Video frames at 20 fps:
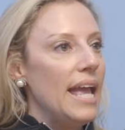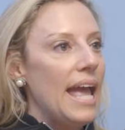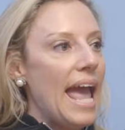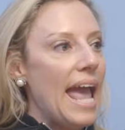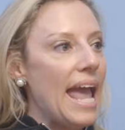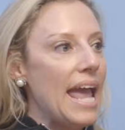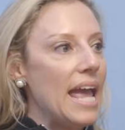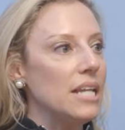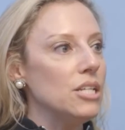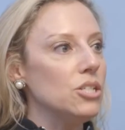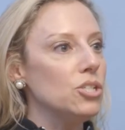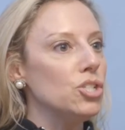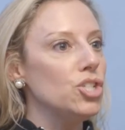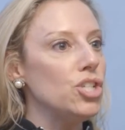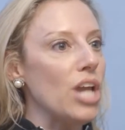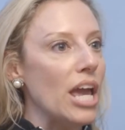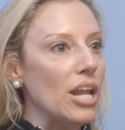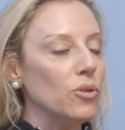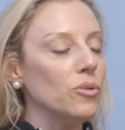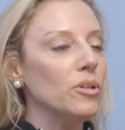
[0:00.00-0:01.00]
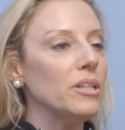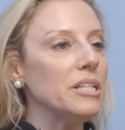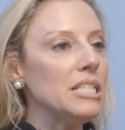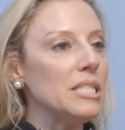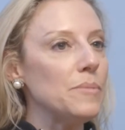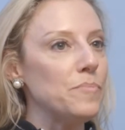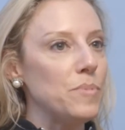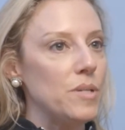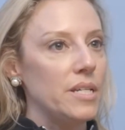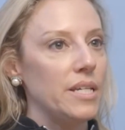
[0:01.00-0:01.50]
And generally
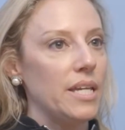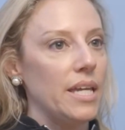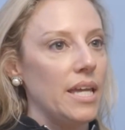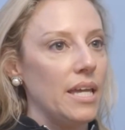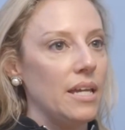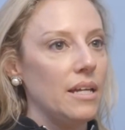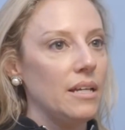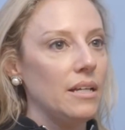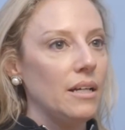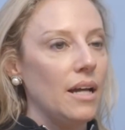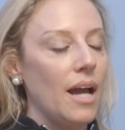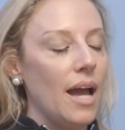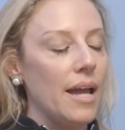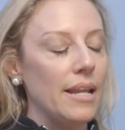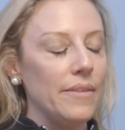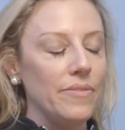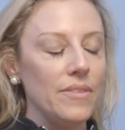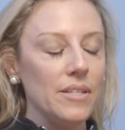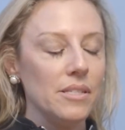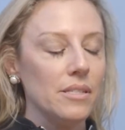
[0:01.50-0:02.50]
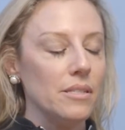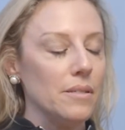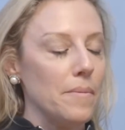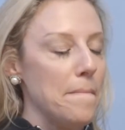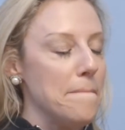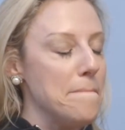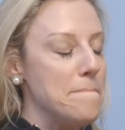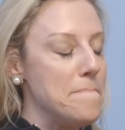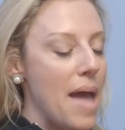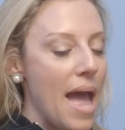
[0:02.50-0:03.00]
speaking, and this is a
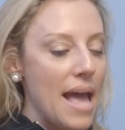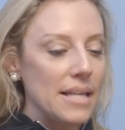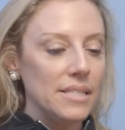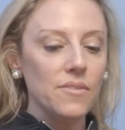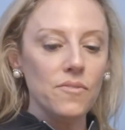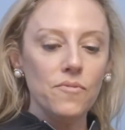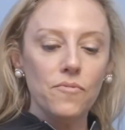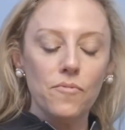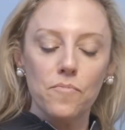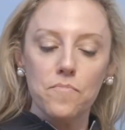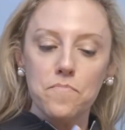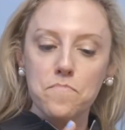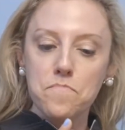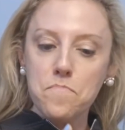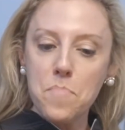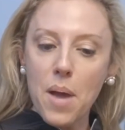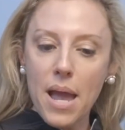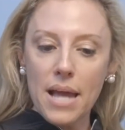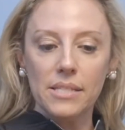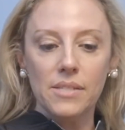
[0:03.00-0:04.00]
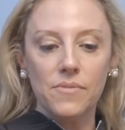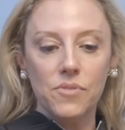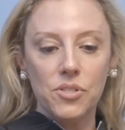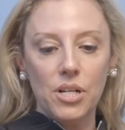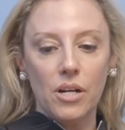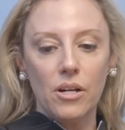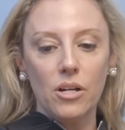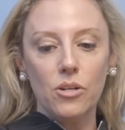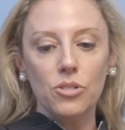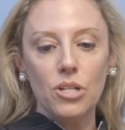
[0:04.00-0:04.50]
massive, massive
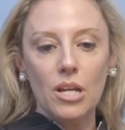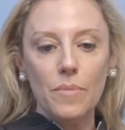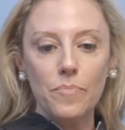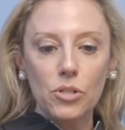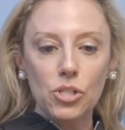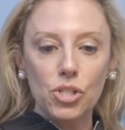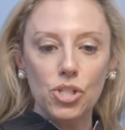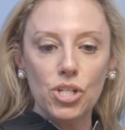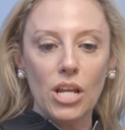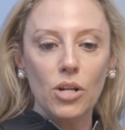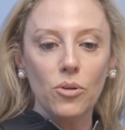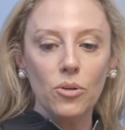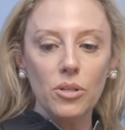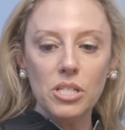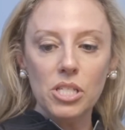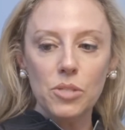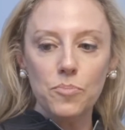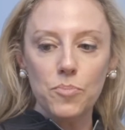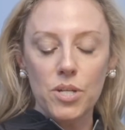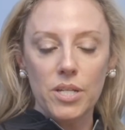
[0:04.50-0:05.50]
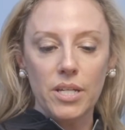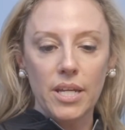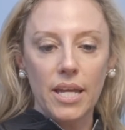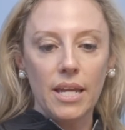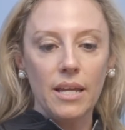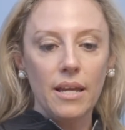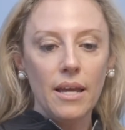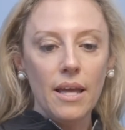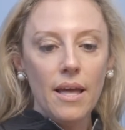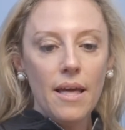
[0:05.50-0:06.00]
stereotype, but generally
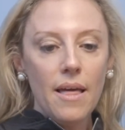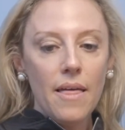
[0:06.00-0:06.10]
speaking,